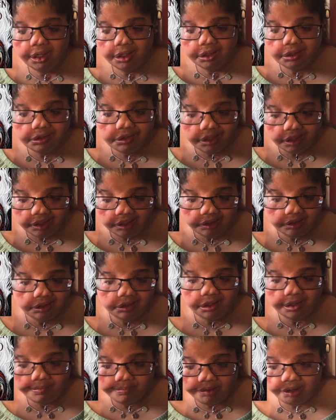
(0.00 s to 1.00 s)
Zane,
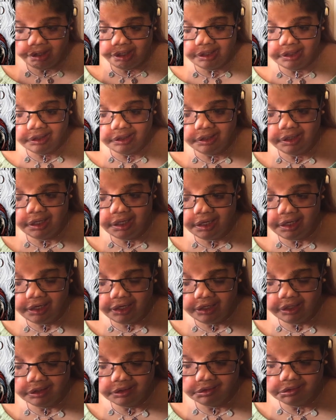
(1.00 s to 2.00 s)
Amari,
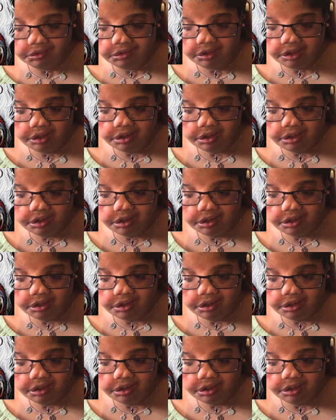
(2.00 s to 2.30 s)
and